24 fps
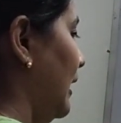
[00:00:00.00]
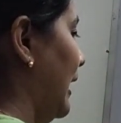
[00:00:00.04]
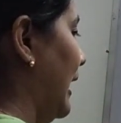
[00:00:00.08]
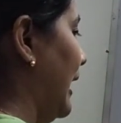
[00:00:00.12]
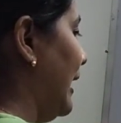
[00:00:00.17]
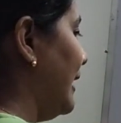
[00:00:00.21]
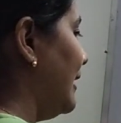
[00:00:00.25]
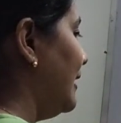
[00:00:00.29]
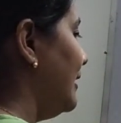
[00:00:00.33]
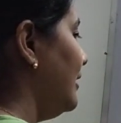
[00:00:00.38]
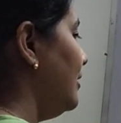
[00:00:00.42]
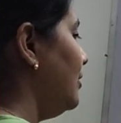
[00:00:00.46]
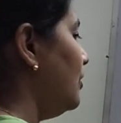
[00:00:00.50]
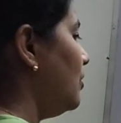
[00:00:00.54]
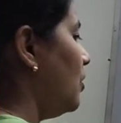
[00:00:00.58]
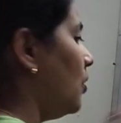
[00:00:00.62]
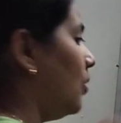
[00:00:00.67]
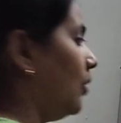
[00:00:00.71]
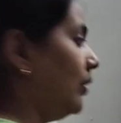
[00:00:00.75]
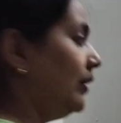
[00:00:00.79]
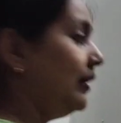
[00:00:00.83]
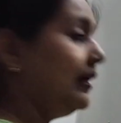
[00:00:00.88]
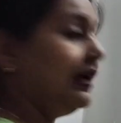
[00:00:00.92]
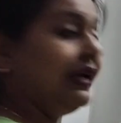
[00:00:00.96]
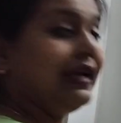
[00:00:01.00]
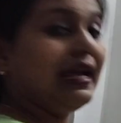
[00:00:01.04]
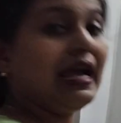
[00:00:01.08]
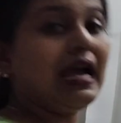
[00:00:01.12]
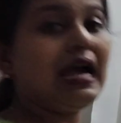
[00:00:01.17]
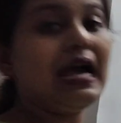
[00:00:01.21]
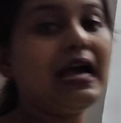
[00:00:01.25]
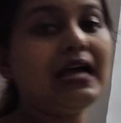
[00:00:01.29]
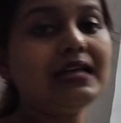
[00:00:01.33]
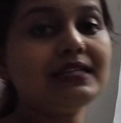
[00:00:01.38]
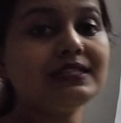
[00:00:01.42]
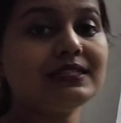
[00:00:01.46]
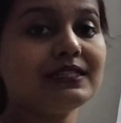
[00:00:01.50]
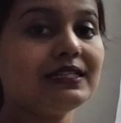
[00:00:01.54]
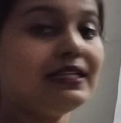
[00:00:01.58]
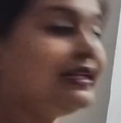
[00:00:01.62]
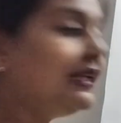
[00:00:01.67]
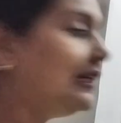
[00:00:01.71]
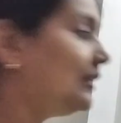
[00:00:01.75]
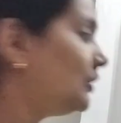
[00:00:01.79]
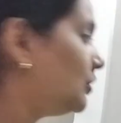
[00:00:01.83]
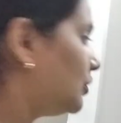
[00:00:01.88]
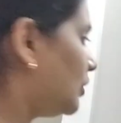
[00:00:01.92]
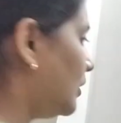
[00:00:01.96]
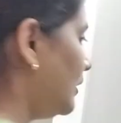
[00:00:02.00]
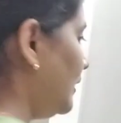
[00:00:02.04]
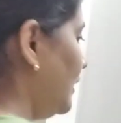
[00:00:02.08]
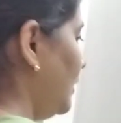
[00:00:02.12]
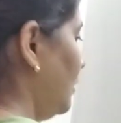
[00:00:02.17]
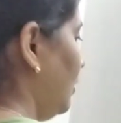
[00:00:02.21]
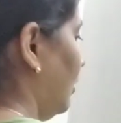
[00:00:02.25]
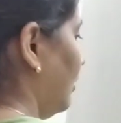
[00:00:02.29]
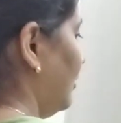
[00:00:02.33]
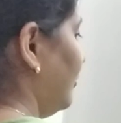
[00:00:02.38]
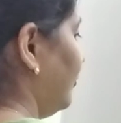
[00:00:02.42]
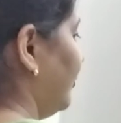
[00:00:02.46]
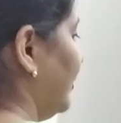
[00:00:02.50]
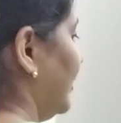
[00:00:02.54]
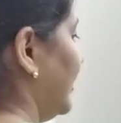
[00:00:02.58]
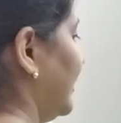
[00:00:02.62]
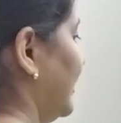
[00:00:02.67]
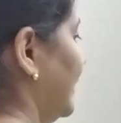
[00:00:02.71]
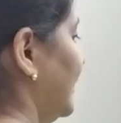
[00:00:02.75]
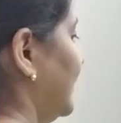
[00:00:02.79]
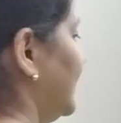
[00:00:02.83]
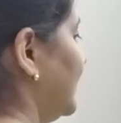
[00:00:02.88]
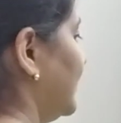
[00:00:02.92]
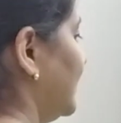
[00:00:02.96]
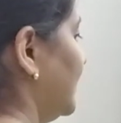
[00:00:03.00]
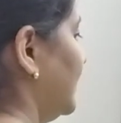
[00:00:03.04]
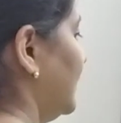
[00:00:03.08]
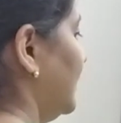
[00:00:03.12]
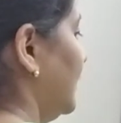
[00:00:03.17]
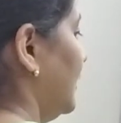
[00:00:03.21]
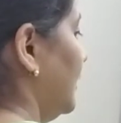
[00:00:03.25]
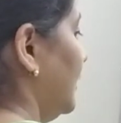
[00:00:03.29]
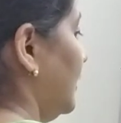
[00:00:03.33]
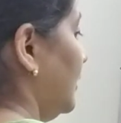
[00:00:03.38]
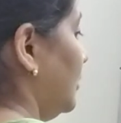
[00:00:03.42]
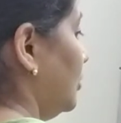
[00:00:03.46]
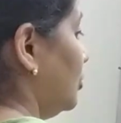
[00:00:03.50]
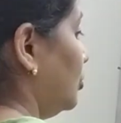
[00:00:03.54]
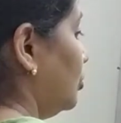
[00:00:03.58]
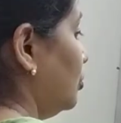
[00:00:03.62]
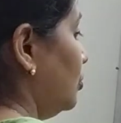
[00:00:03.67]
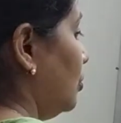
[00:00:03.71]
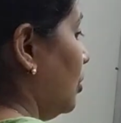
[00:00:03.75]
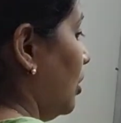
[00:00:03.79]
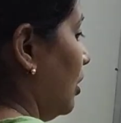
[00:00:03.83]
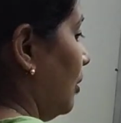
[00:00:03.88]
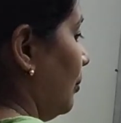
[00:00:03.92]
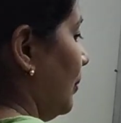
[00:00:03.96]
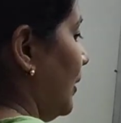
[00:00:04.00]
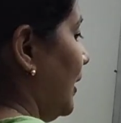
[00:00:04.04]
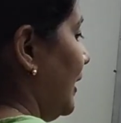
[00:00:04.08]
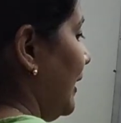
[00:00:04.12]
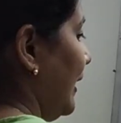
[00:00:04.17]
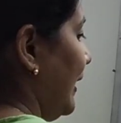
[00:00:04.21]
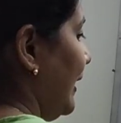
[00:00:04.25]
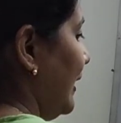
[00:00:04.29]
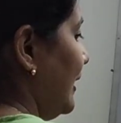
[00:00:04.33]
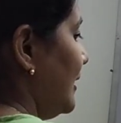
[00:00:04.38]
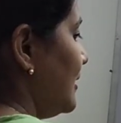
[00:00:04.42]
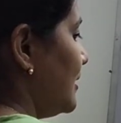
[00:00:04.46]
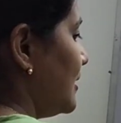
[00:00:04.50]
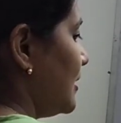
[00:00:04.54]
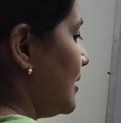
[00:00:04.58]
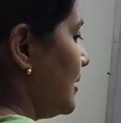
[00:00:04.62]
And neon has electronic configuration 2,8.